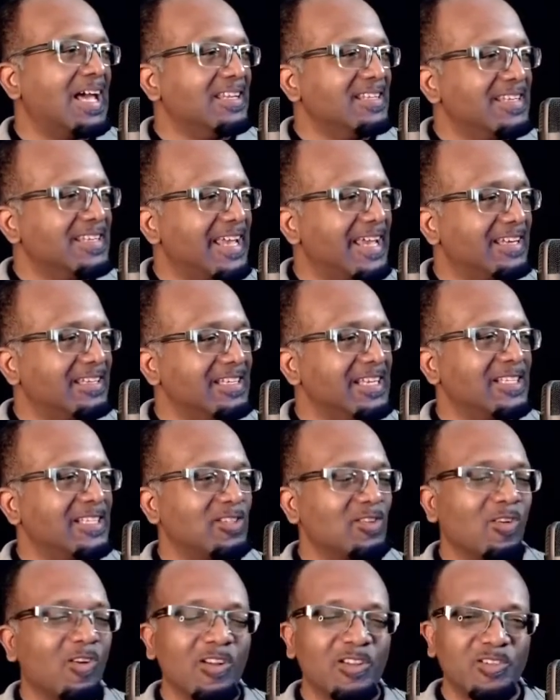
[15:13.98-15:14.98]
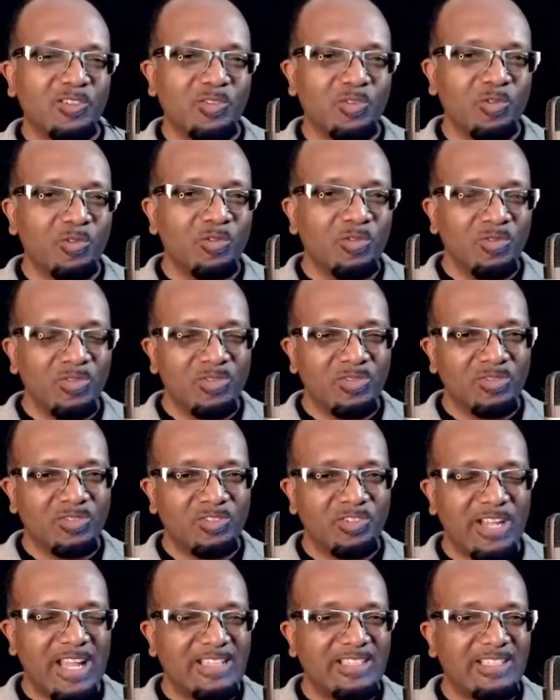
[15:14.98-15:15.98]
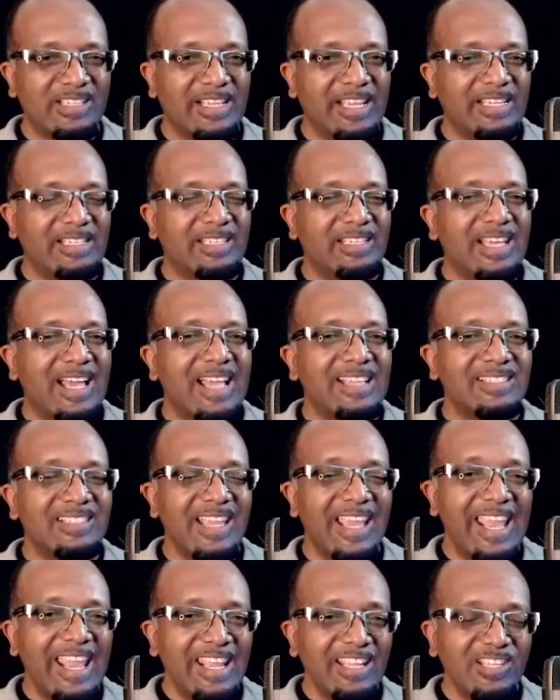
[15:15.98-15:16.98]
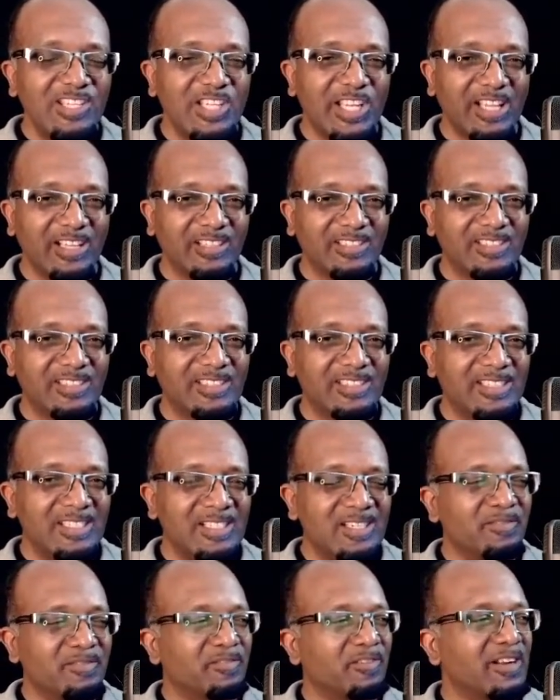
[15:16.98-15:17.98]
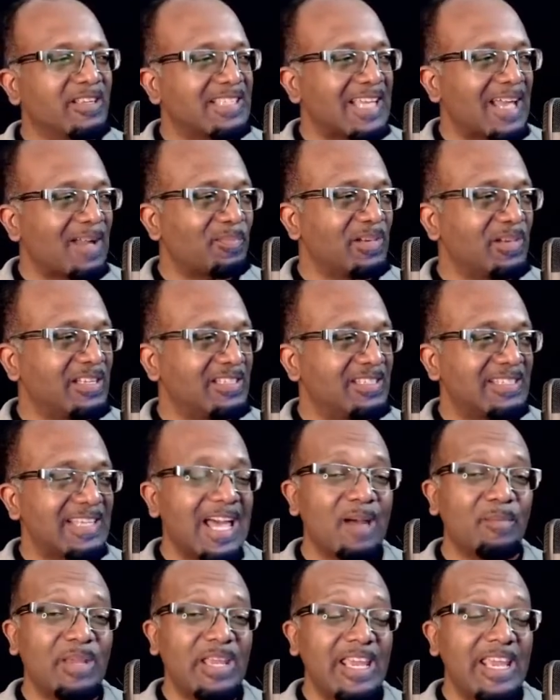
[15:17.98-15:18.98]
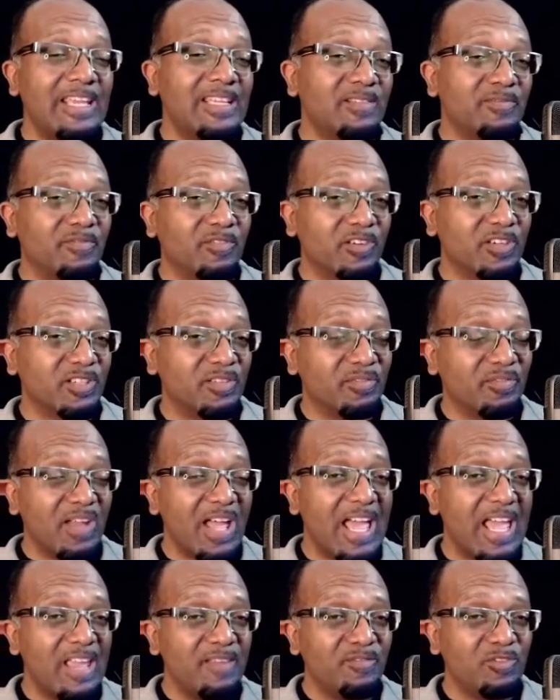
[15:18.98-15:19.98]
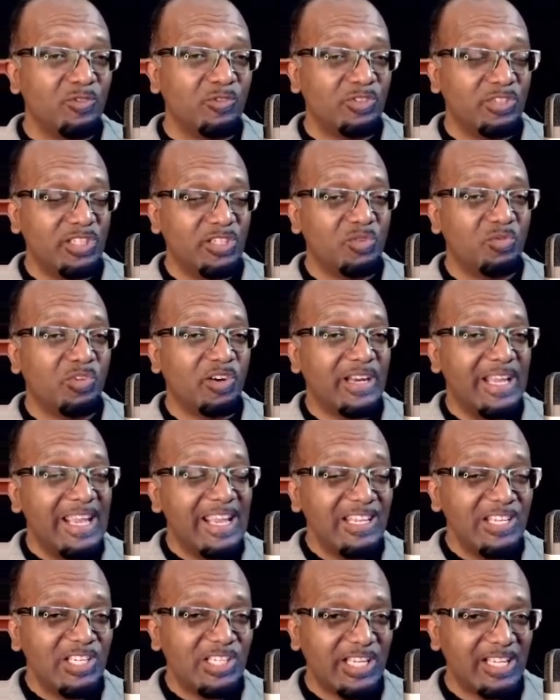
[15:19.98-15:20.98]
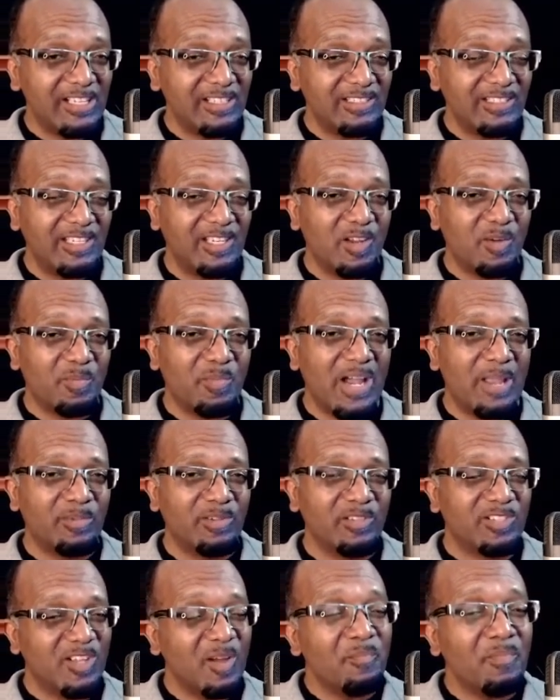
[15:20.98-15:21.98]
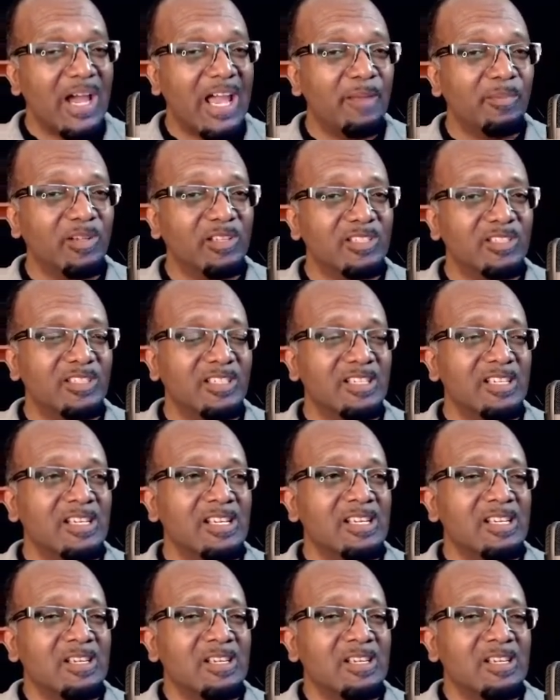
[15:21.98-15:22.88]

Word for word: And then it's also translated as angels. For example, in Psalm 8, verse 5, you see the word angels in your Bible, some Bibles,